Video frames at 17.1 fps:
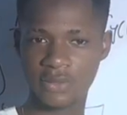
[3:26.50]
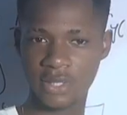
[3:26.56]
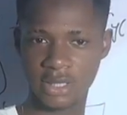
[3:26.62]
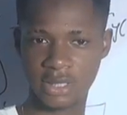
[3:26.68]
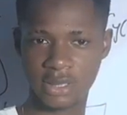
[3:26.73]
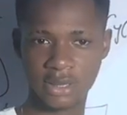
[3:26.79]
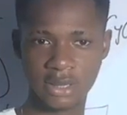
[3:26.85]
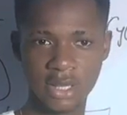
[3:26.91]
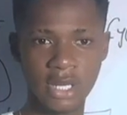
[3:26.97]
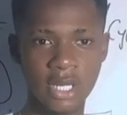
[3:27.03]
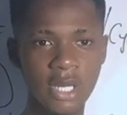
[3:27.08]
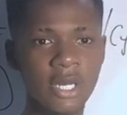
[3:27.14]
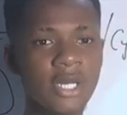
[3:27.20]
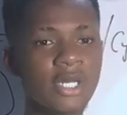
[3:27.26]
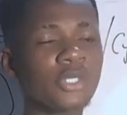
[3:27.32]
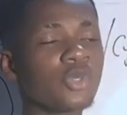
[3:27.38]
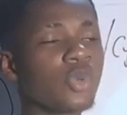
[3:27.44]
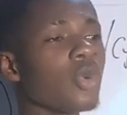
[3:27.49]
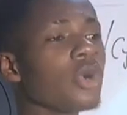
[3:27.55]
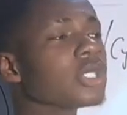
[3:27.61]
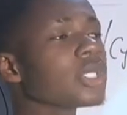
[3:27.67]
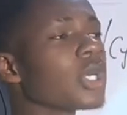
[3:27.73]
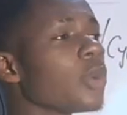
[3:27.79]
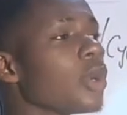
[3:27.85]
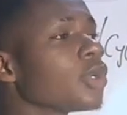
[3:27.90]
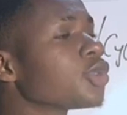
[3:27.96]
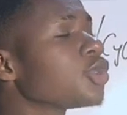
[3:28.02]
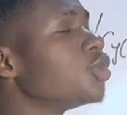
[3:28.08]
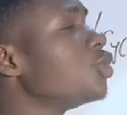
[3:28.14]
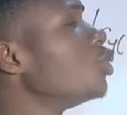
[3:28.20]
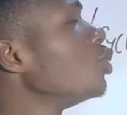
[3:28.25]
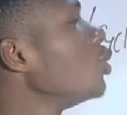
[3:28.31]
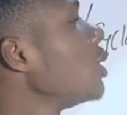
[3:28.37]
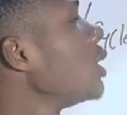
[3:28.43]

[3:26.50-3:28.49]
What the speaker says: rest. So what I want to do